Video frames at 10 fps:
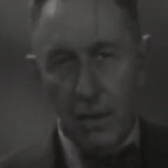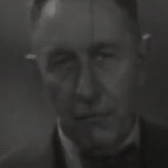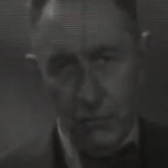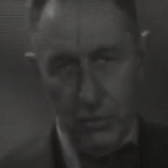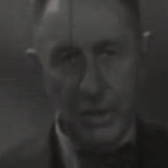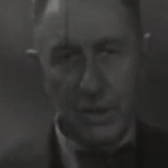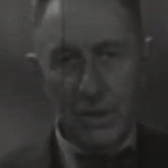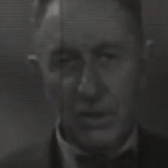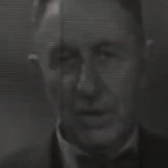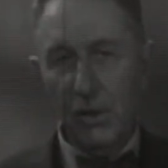For
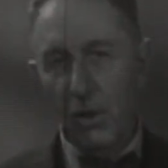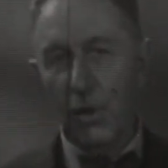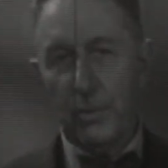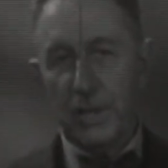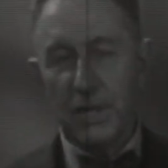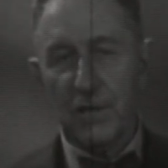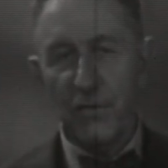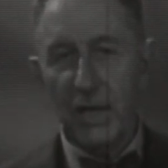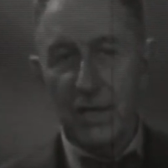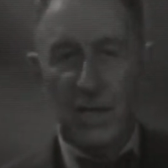instance, a law which is
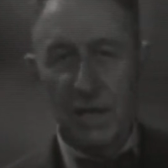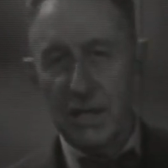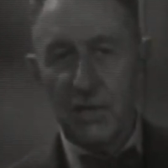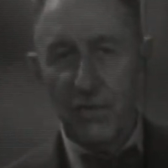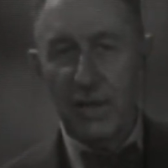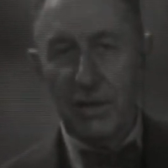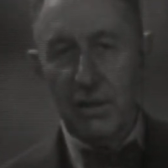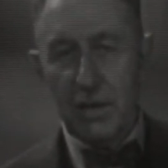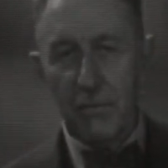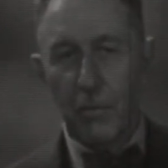very satisfactory
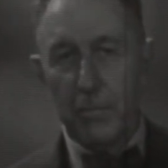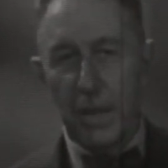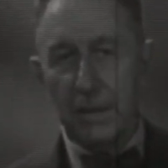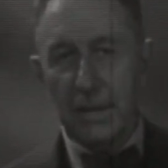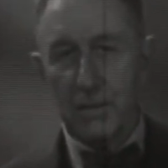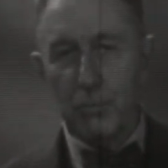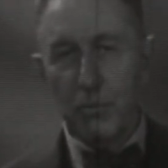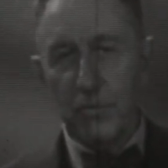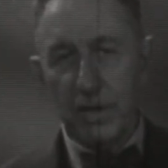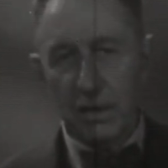for bodies
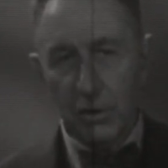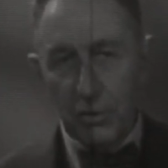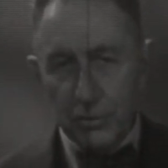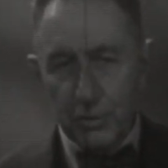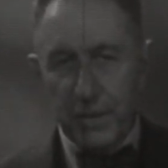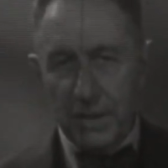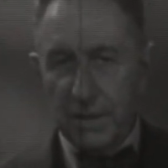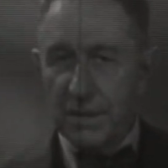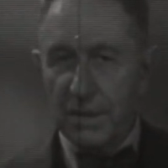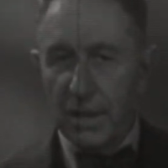moving at low
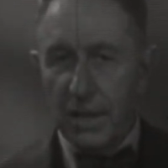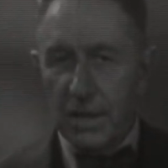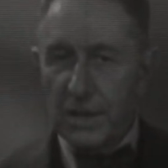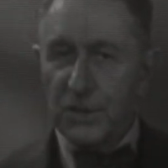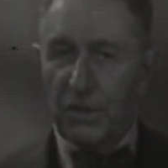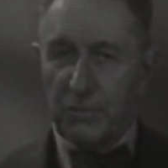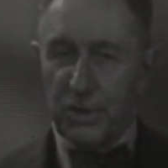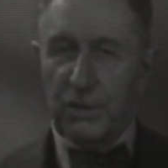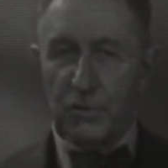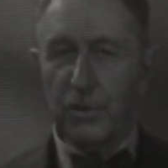speeds is
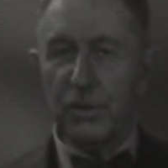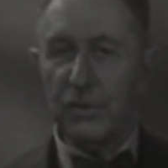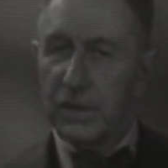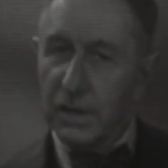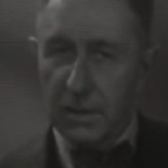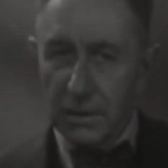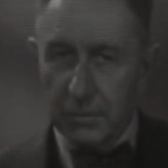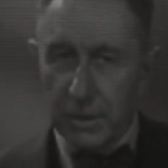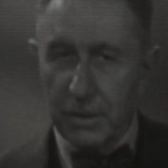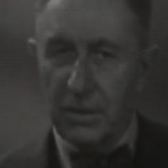subject to considerable
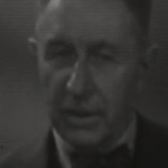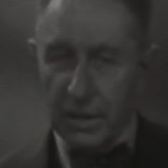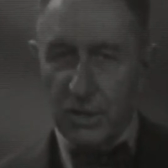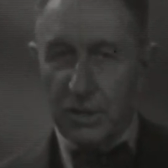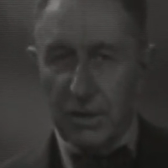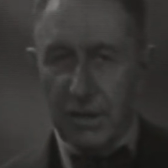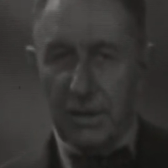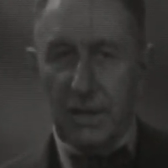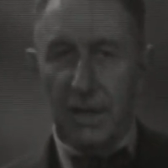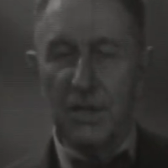correction in the
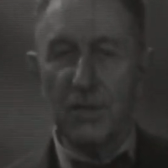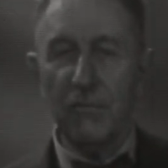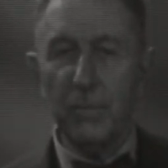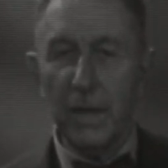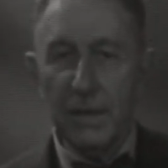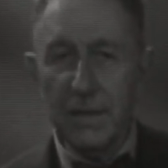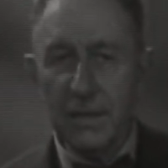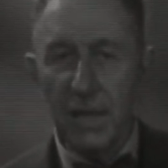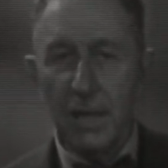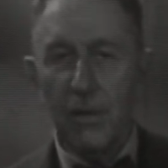case of bodies
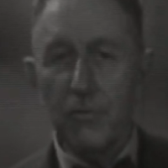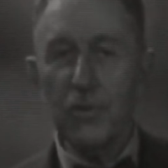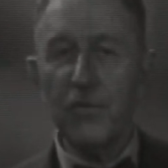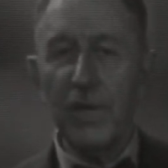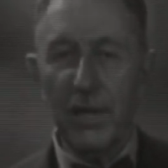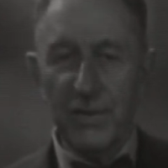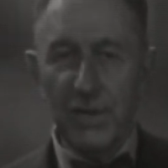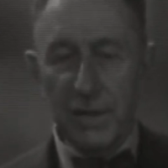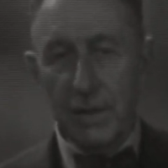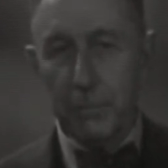whose
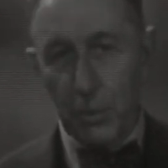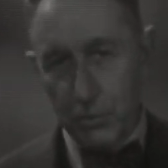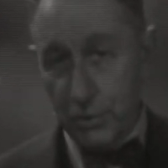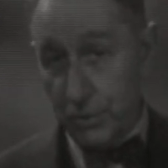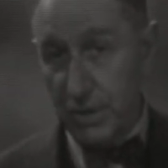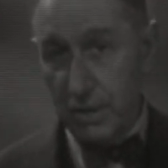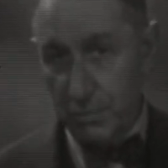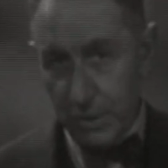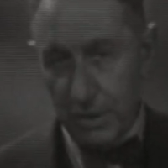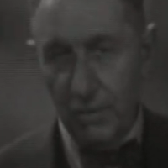velocity approaches the
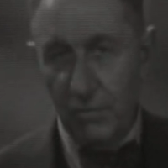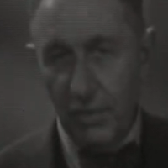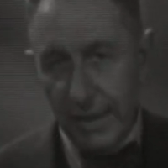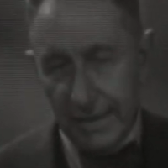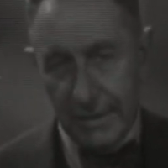speed of light.